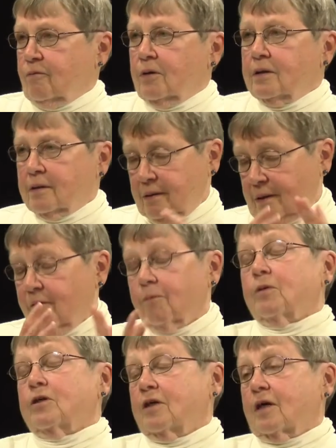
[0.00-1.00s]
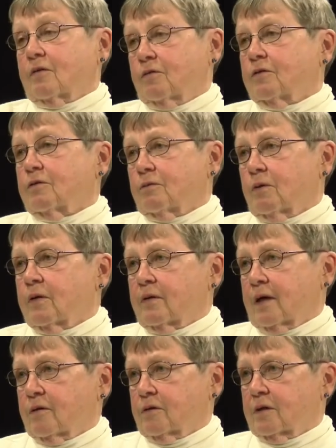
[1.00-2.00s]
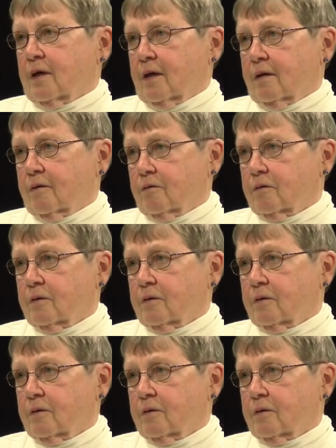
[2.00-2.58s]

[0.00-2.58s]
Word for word: we just give them a check for a thousand dollars. bucks